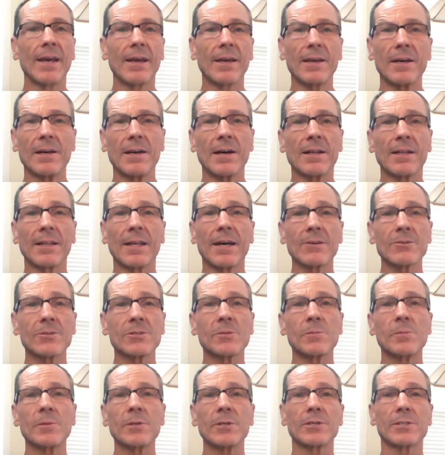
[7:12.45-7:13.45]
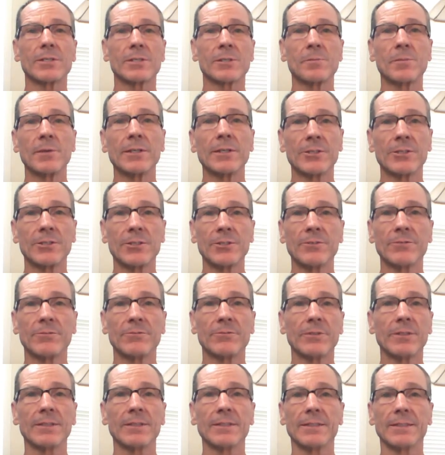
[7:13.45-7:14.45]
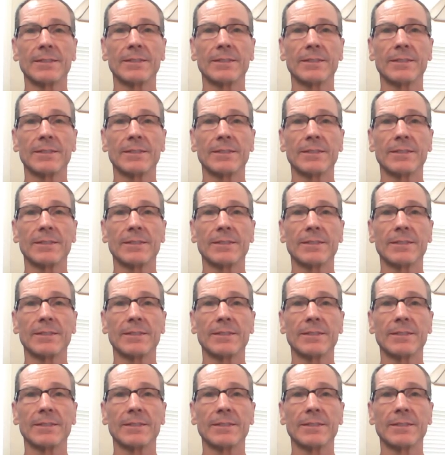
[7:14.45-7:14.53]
allow Spirit to speak to you freely.